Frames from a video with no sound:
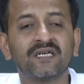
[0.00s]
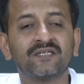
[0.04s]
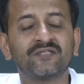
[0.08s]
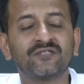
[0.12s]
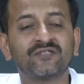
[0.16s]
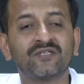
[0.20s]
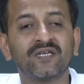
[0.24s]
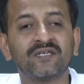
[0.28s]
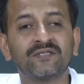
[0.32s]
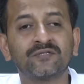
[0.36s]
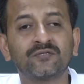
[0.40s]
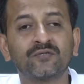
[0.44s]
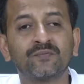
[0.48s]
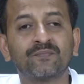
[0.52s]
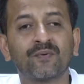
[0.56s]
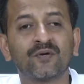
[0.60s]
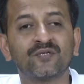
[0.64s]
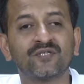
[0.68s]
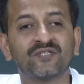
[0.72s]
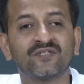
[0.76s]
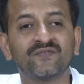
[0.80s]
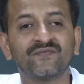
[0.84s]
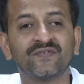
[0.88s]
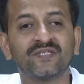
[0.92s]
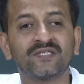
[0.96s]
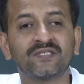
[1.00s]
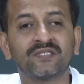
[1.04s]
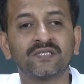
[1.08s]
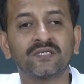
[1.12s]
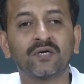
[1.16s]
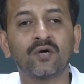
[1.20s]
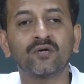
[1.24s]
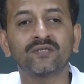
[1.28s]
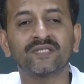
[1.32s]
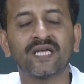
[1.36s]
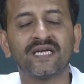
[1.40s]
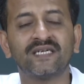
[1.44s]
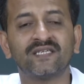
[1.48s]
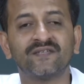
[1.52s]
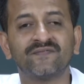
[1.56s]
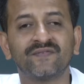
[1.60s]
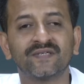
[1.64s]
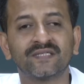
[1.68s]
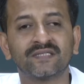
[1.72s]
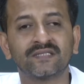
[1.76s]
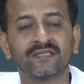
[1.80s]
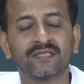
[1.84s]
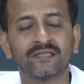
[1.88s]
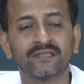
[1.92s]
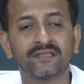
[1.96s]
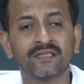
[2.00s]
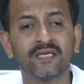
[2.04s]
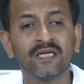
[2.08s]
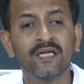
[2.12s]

stage to positivistic or scientific stage.